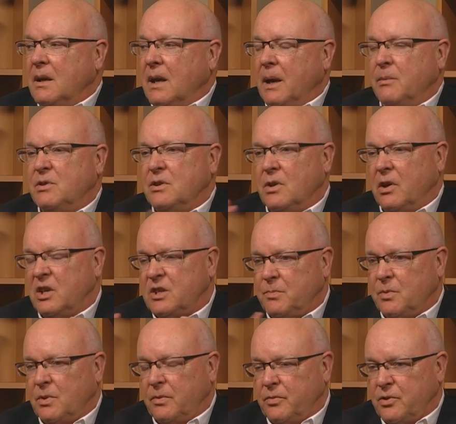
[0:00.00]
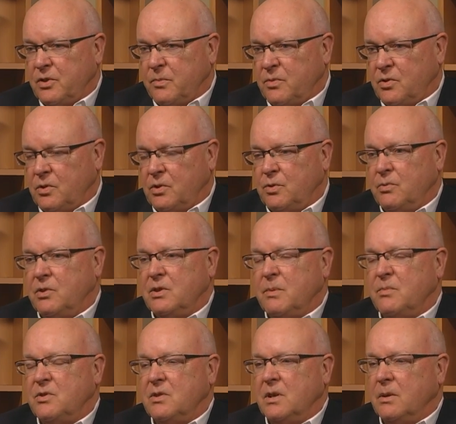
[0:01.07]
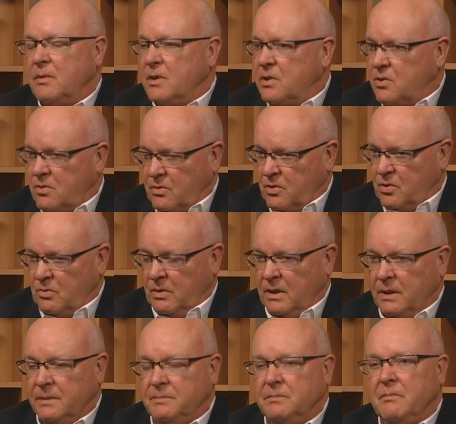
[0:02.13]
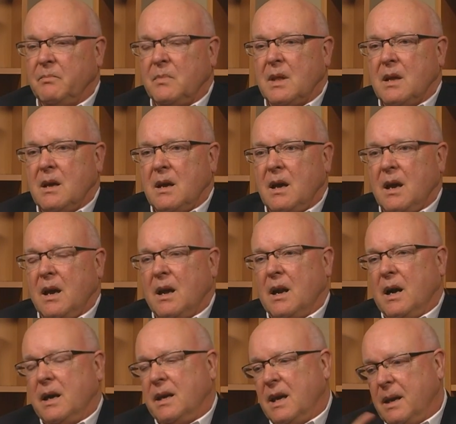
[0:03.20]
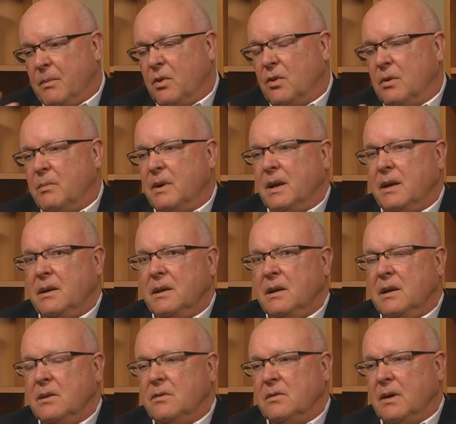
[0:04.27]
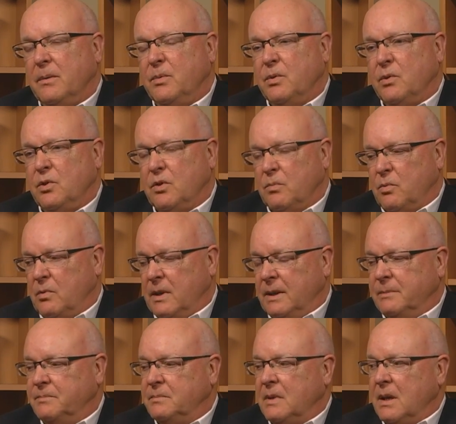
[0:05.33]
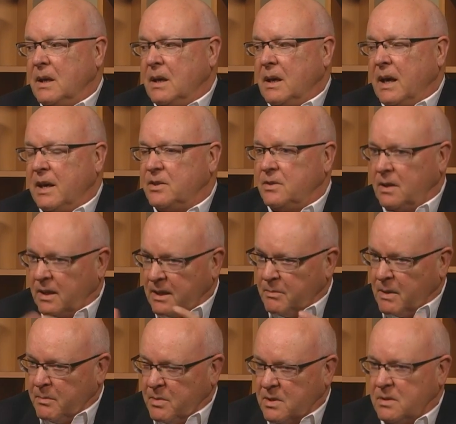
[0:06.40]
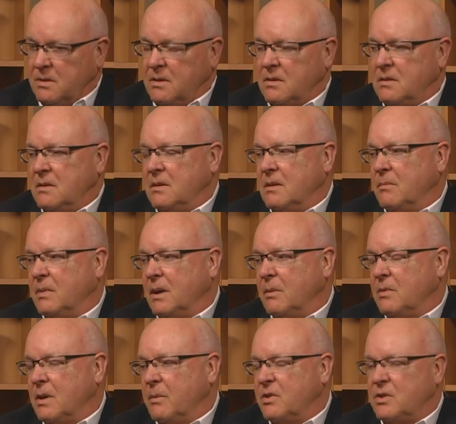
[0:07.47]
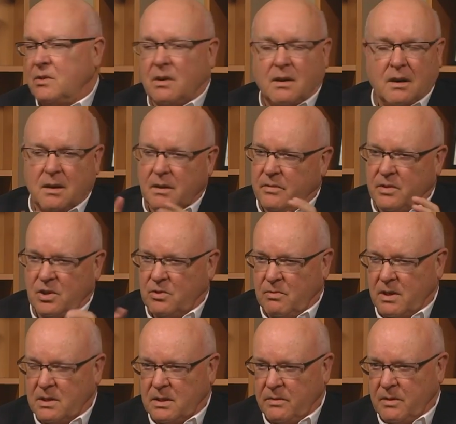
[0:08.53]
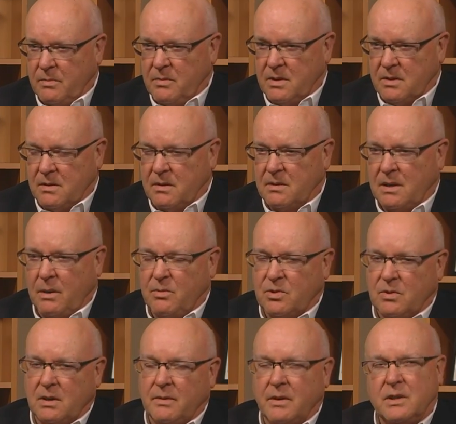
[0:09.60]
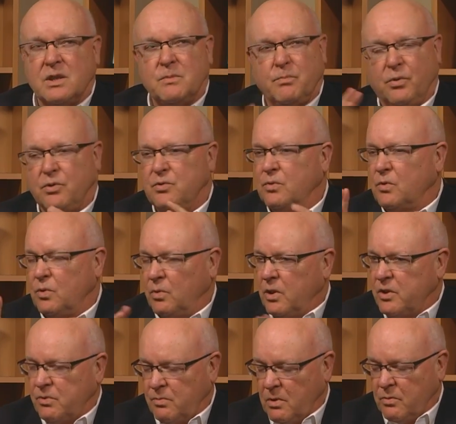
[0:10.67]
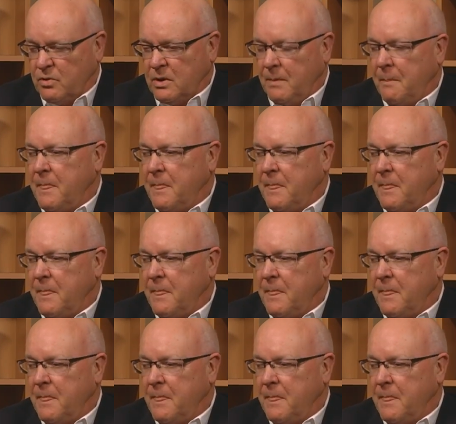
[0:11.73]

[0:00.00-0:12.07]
was in hospital for some surgery, some serious surgery, and I came home and I needed time to recuperate. I still had my business, but I was tired of the stress of the business. I was sort of at this personal crossroads,